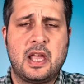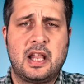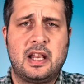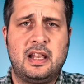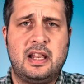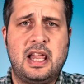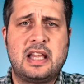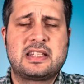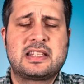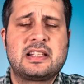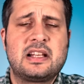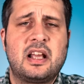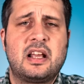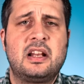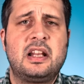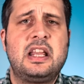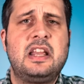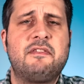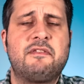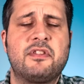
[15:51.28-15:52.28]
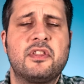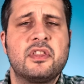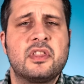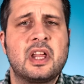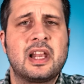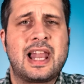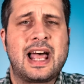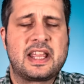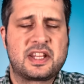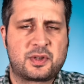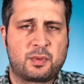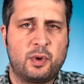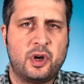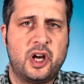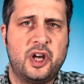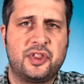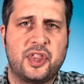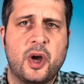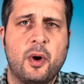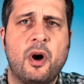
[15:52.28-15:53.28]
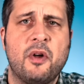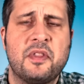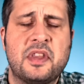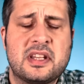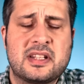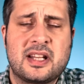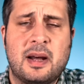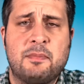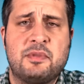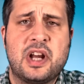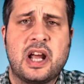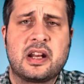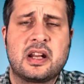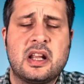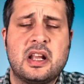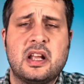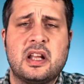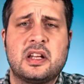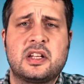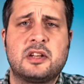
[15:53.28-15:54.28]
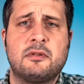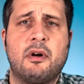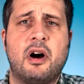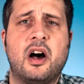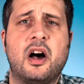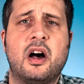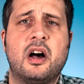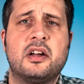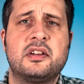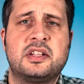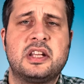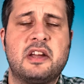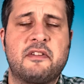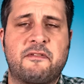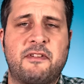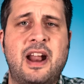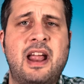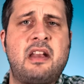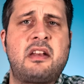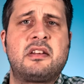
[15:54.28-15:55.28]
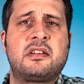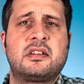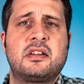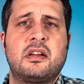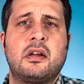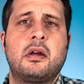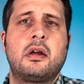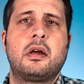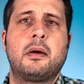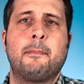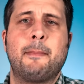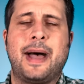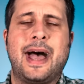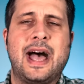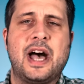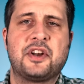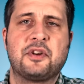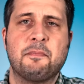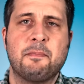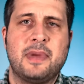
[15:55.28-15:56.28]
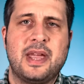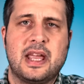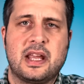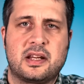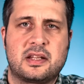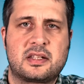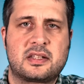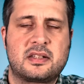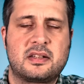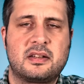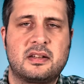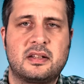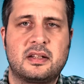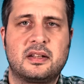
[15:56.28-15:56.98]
Let's leave the last word, though, on this subject to our dear friend, Mad Mix.